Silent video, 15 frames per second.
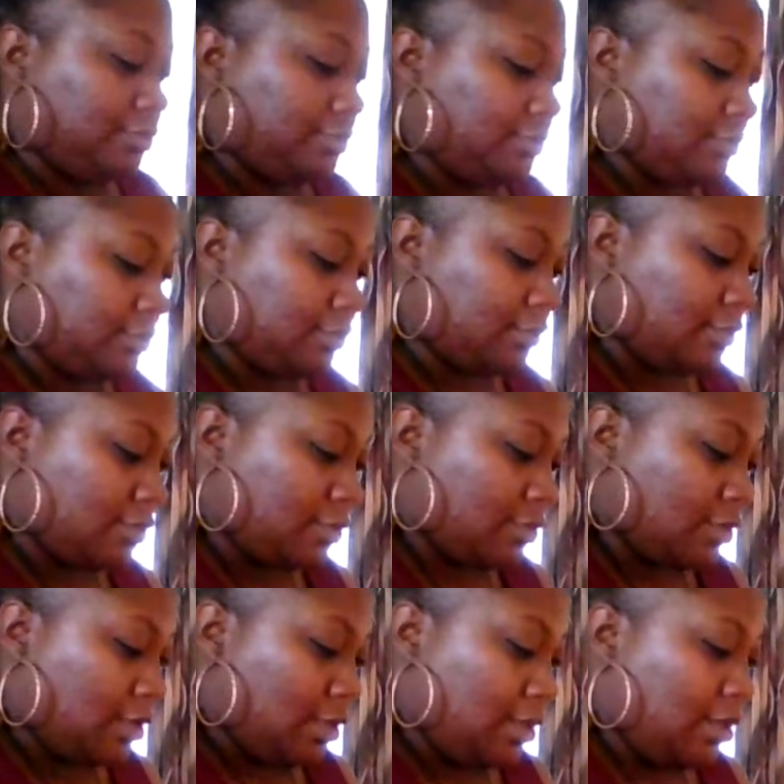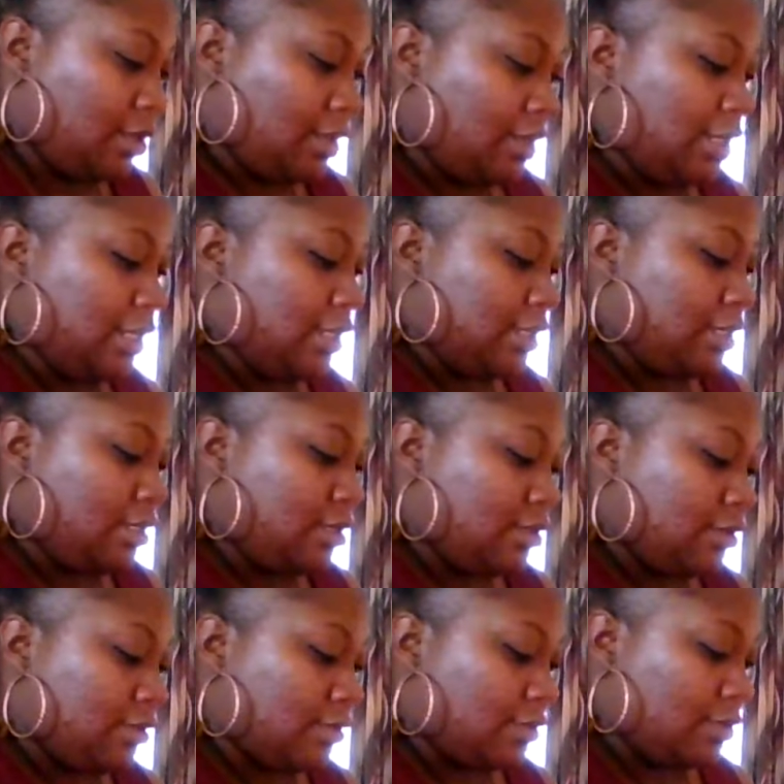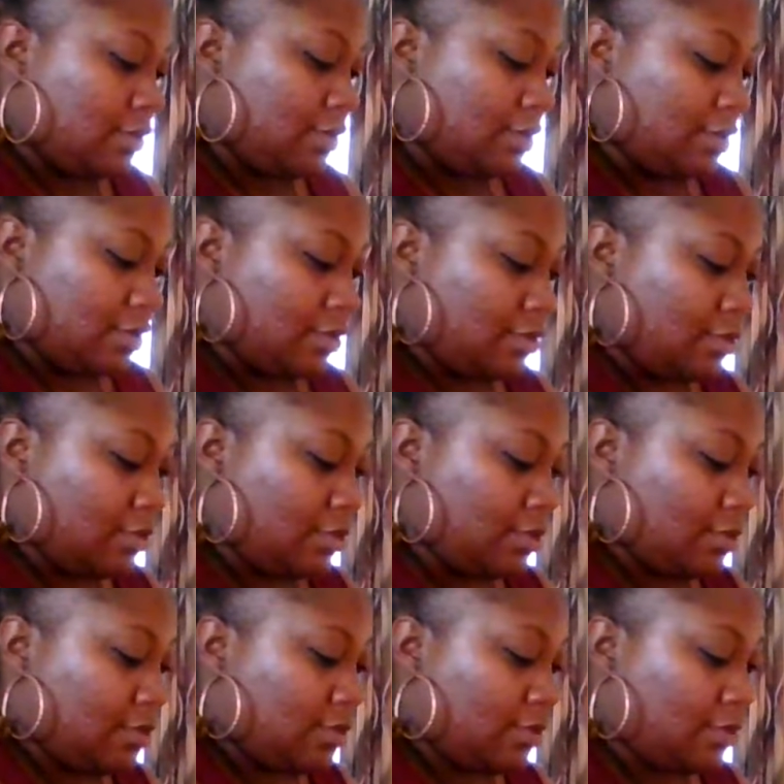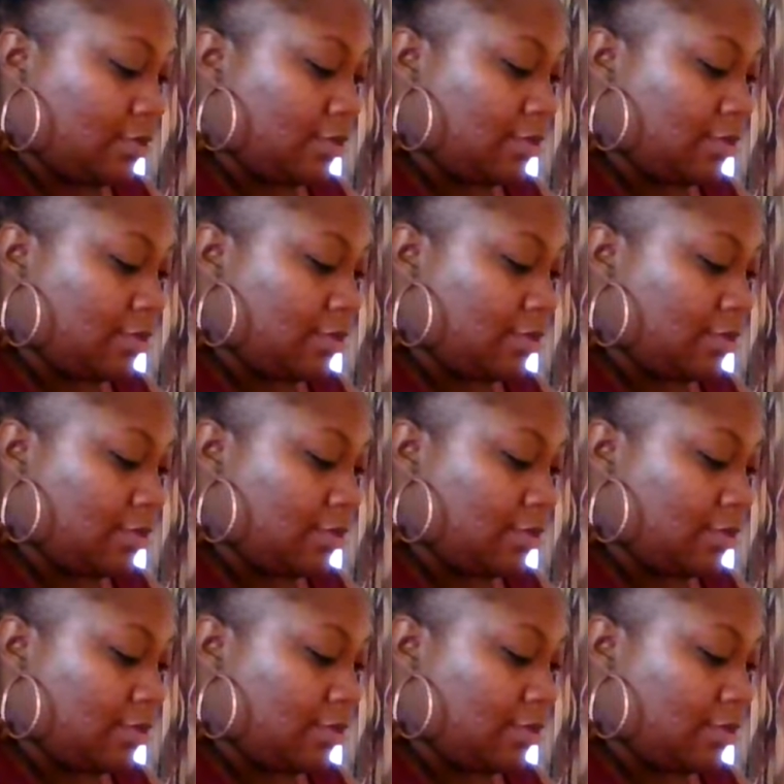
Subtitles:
Nothing is said.